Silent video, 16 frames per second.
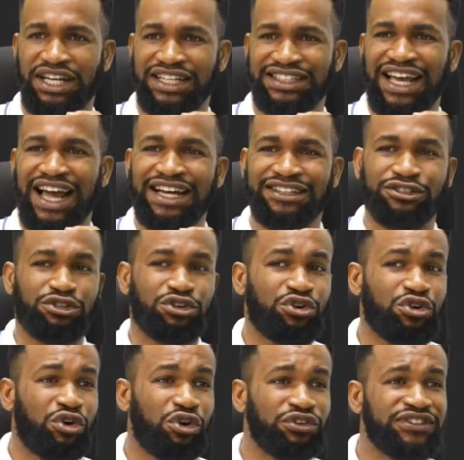at
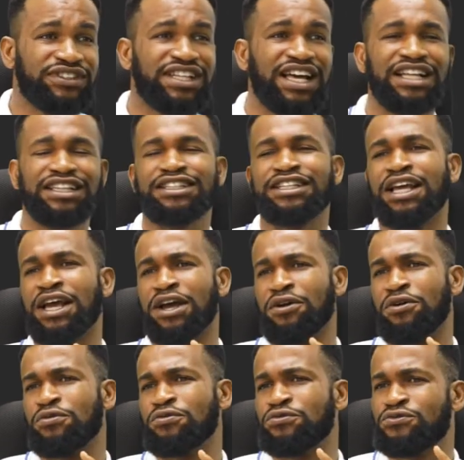constant
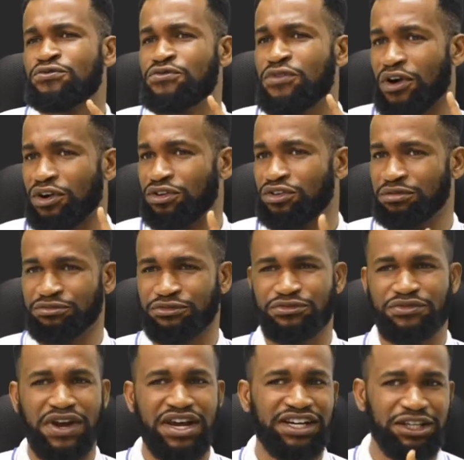volume,
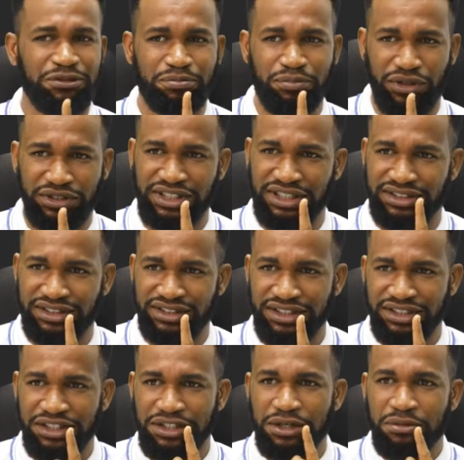very important,
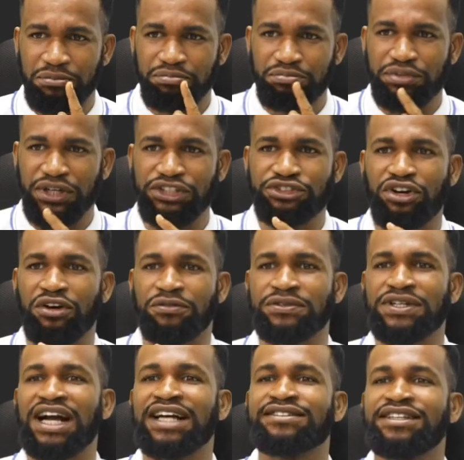pressure
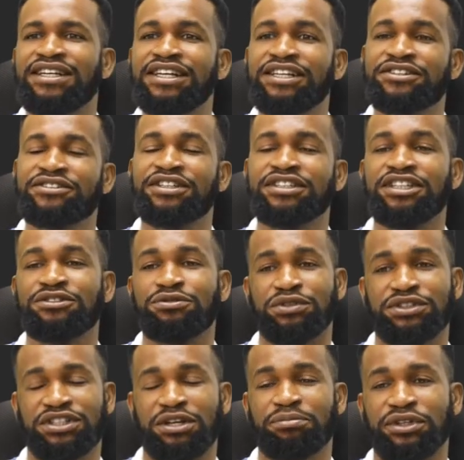of gas increases
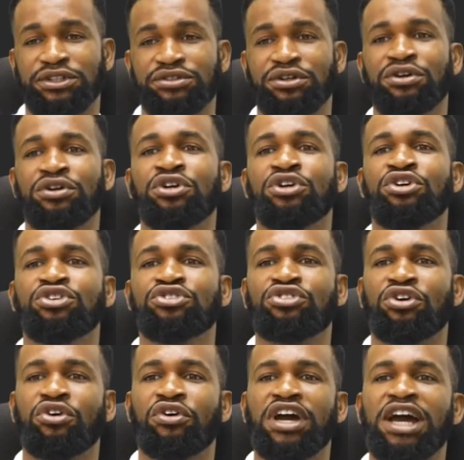with temperature.
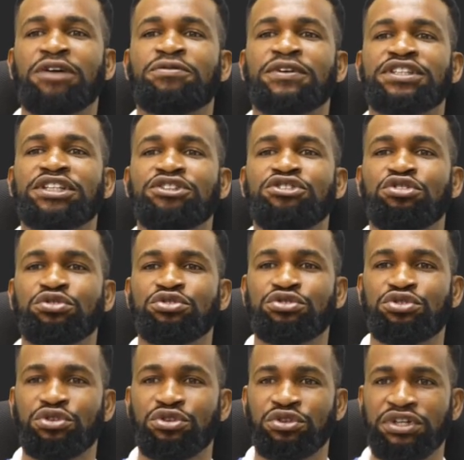So everything you
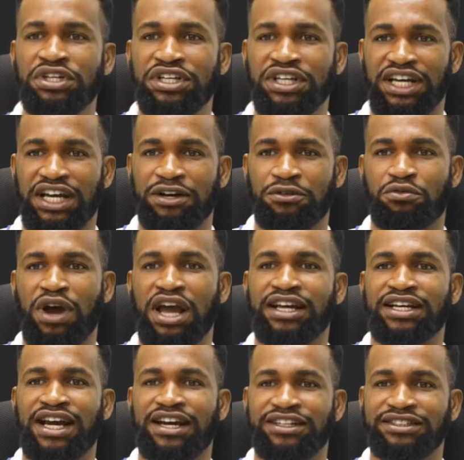do here
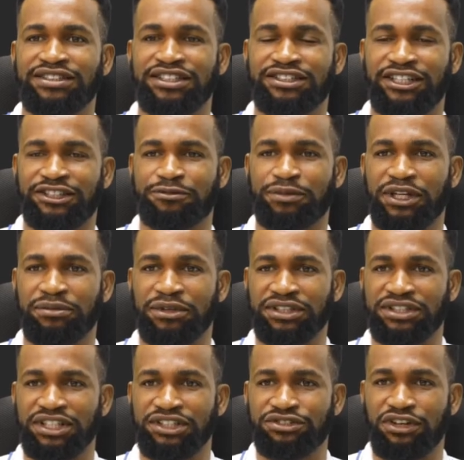while carrying this
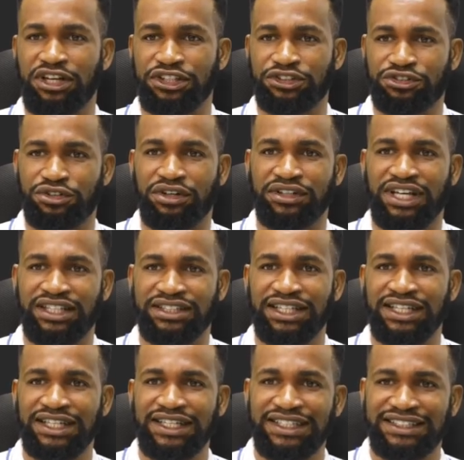experiment is to ensure
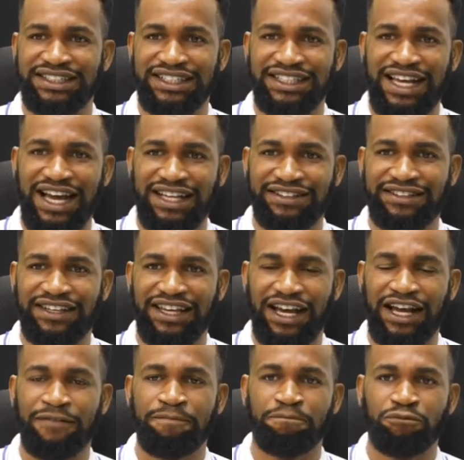that the gas
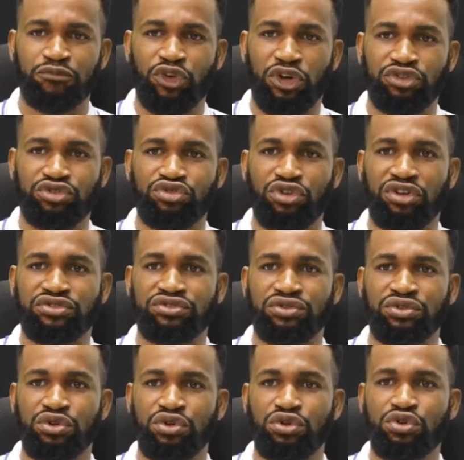here does not
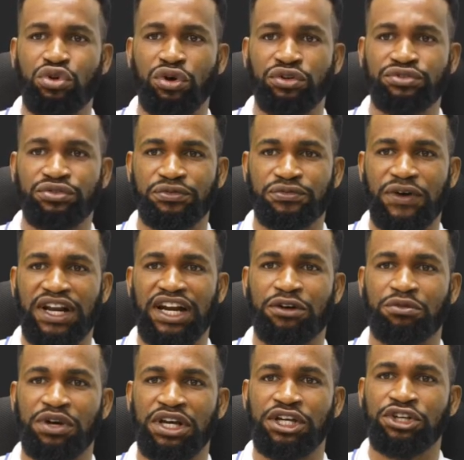go too far
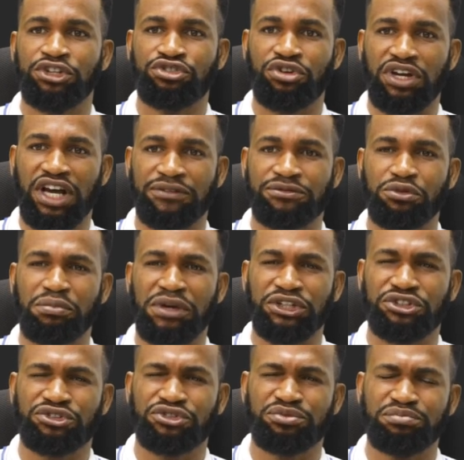away. So you have
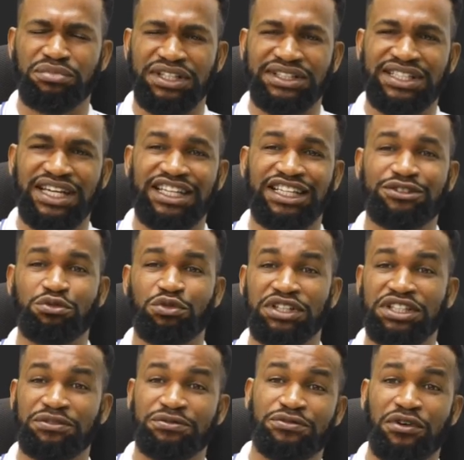to maintain it
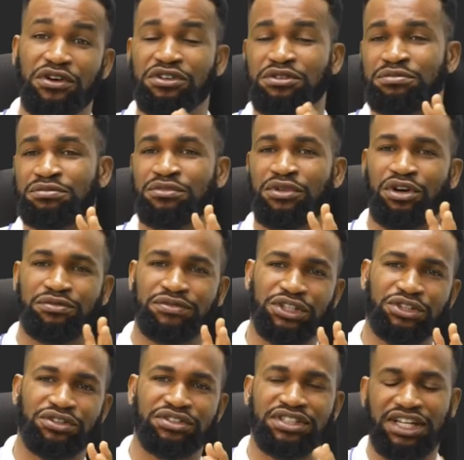with the volume of
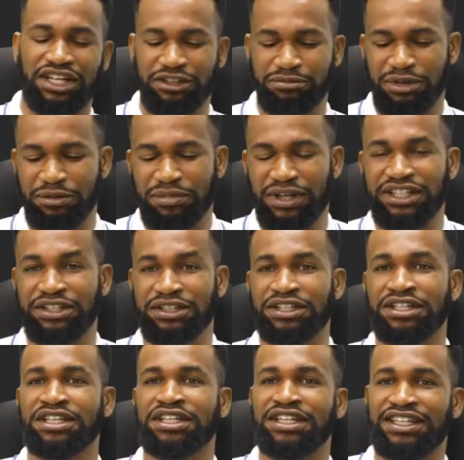the container. Remember
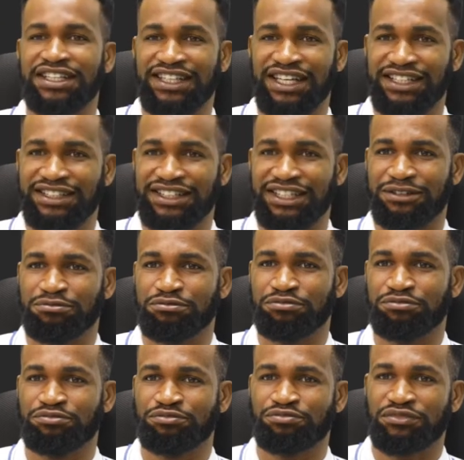that
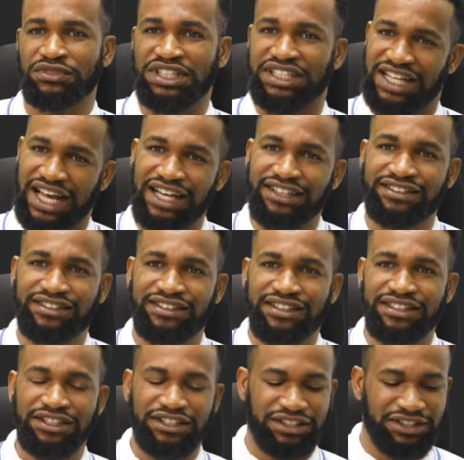gas,
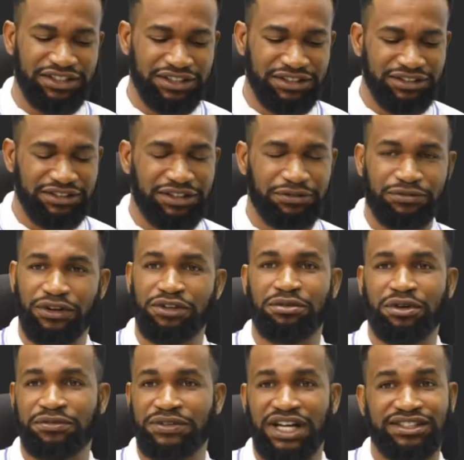the
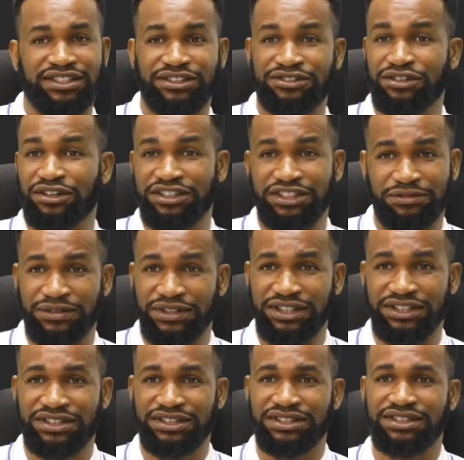volume of gas is not
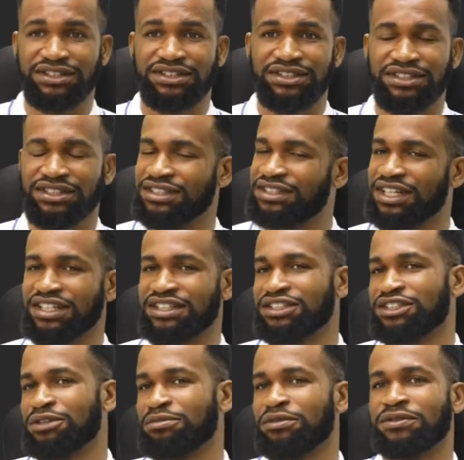definite. It takes
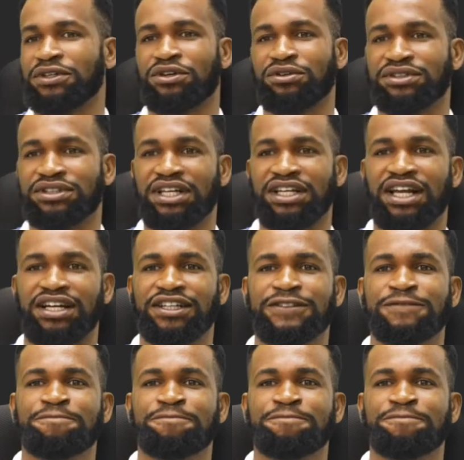the shape of the container.